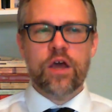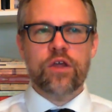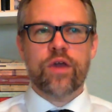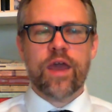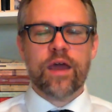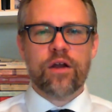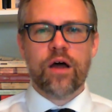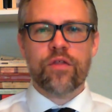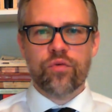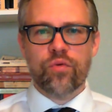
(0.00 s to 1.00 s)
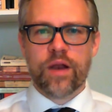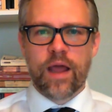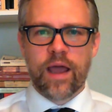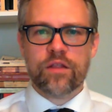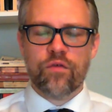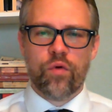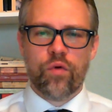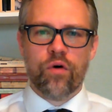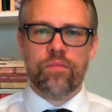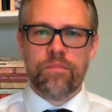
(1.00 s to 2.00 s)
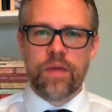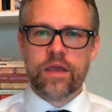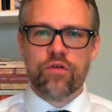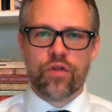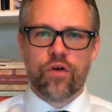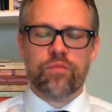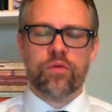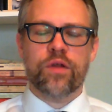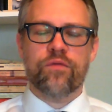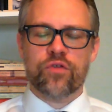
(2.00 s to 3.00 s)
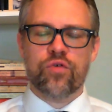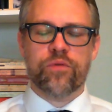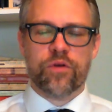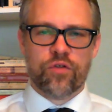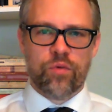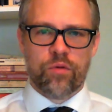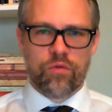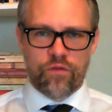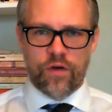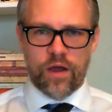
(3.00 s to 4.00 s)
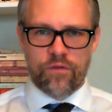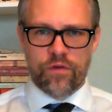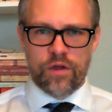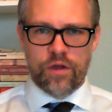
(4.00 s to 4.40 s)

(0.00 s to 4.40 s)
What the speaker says: You cannot, through an act of will, make yourself believe that 2 + 2 = 5,